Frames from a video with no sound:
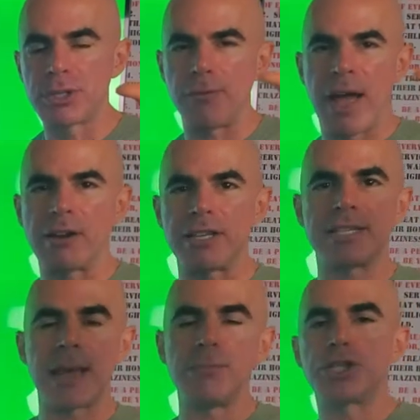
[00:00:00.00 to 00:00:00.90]
of how to
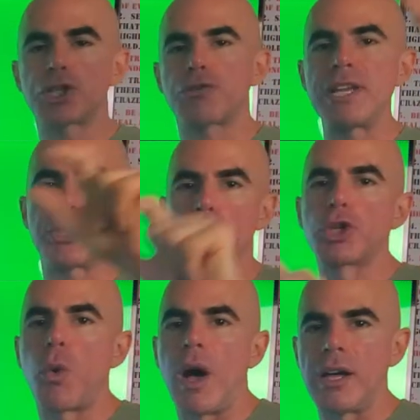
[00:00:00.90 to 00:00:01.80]
demonstrate those
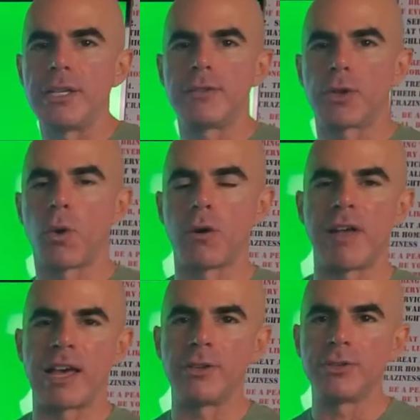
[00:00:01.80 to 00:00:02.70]
qualities of the core
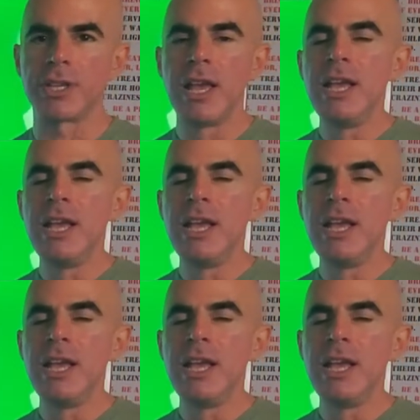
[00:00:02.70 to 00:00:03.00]
values.